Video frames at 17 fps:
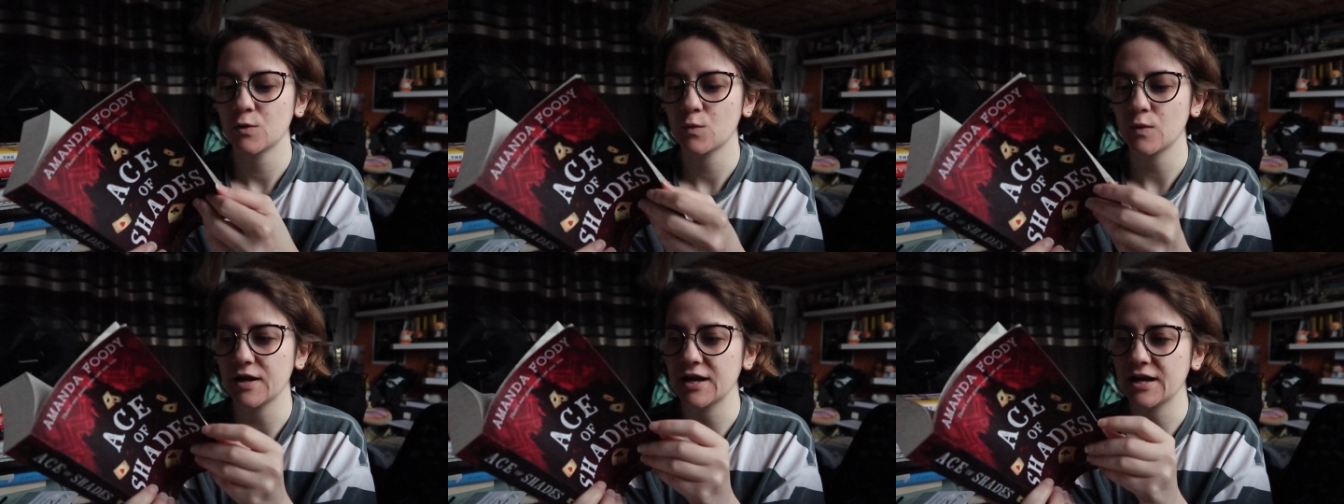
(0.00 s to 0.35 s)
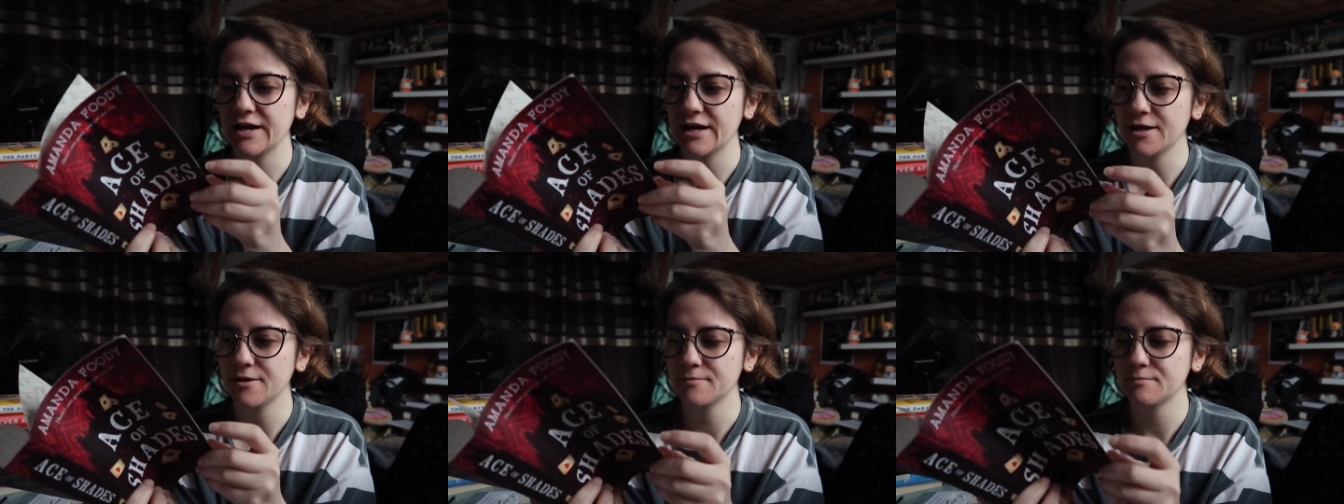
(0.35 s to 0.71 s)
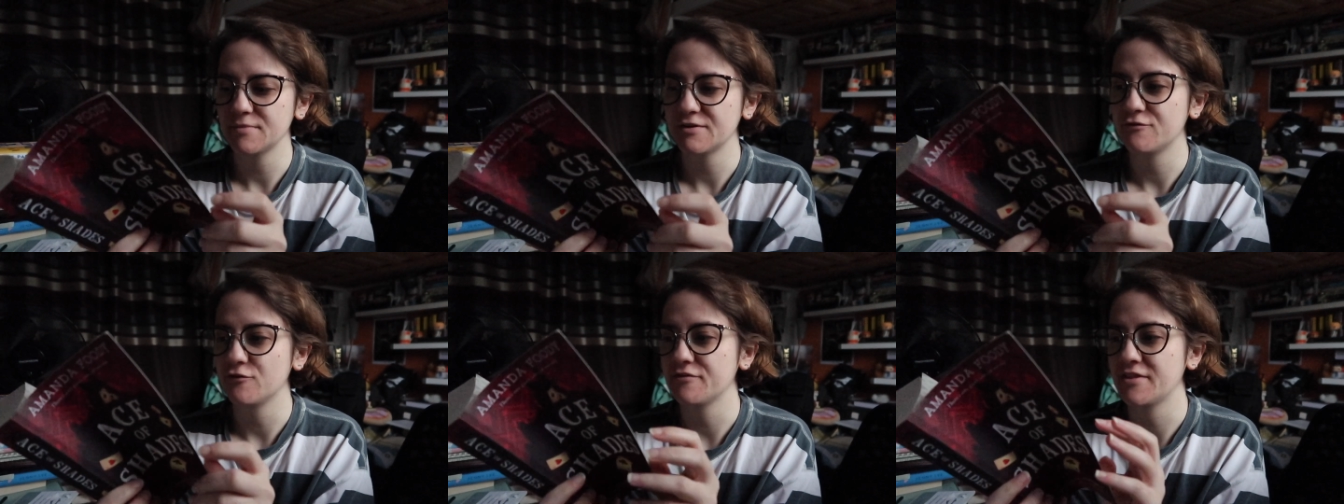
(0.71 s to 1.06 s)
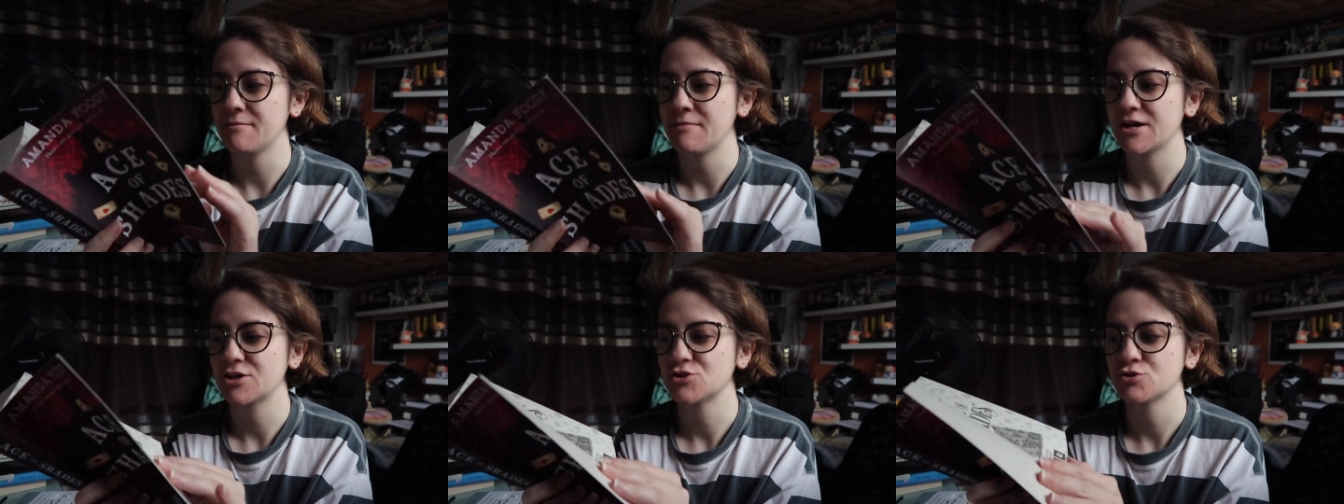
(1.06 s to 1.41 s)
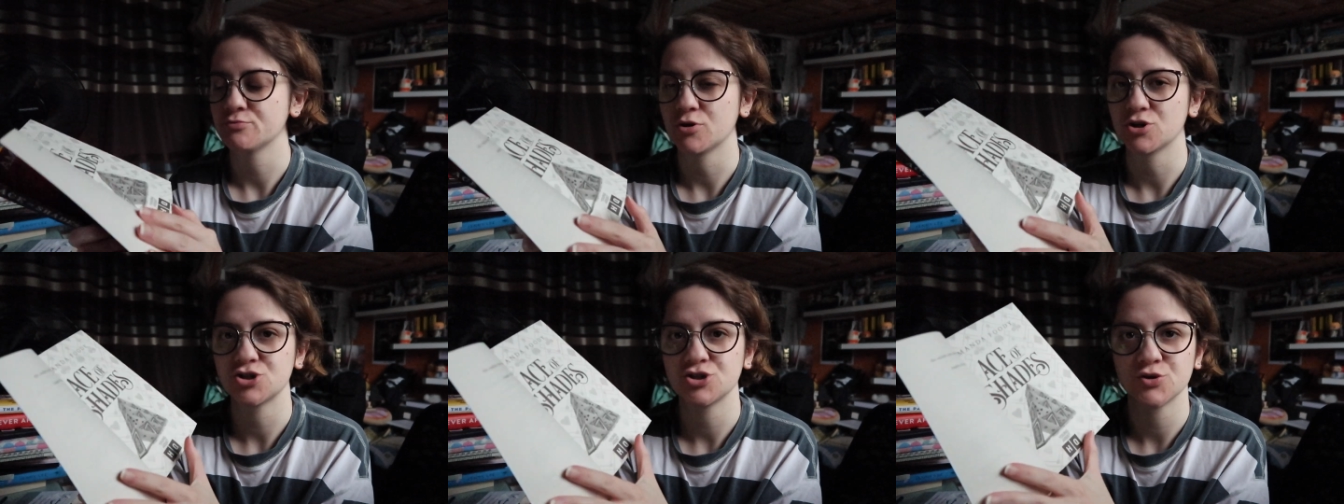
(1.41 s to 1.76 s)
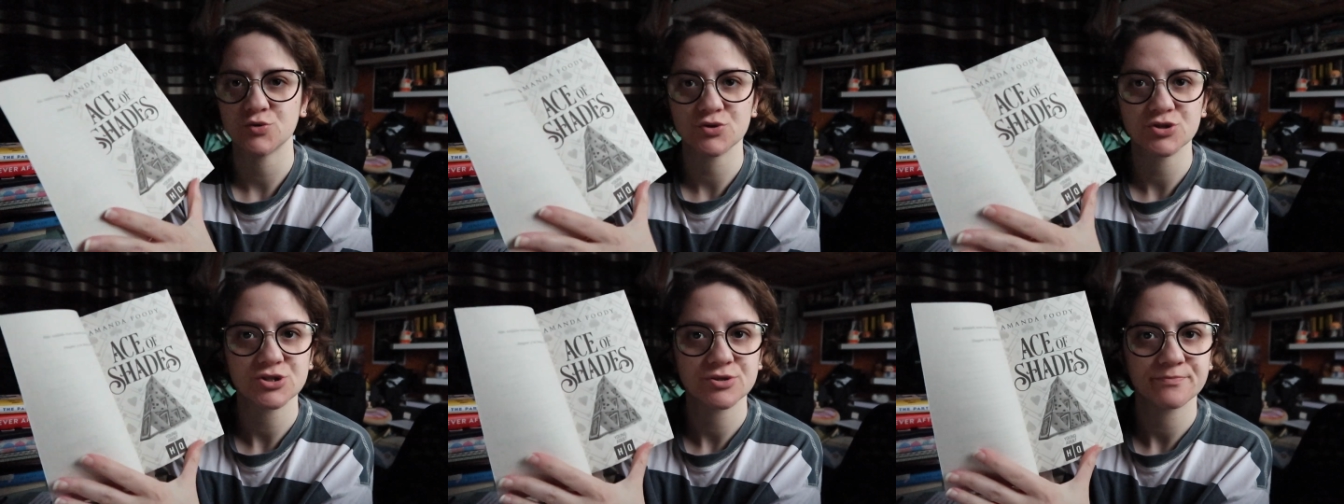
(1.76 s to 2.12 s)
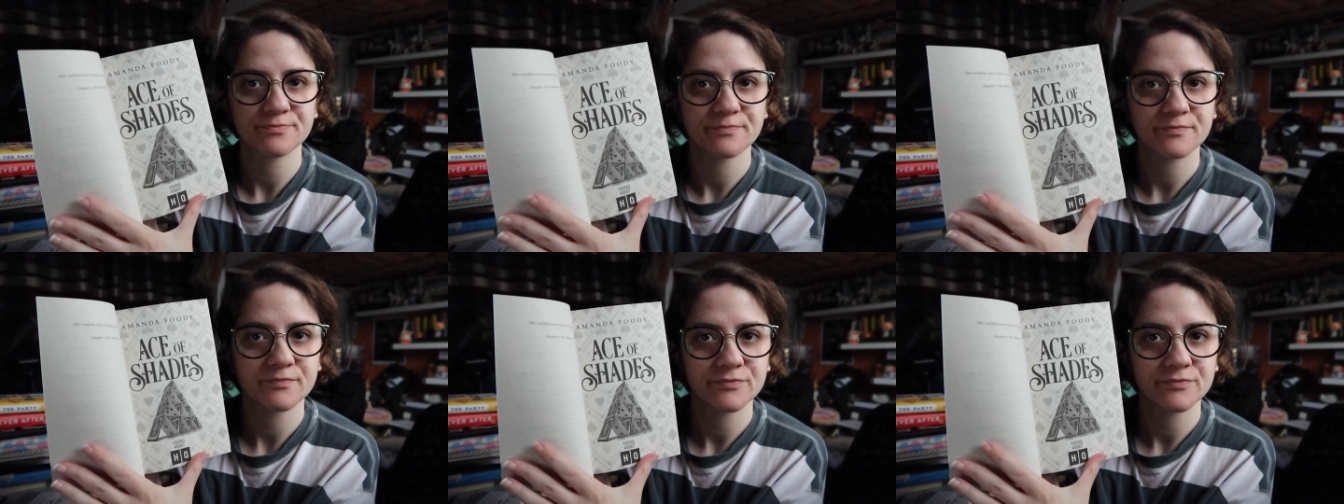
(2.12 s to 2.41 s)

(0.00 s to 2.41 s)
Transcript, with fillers: quickly before they make too much noise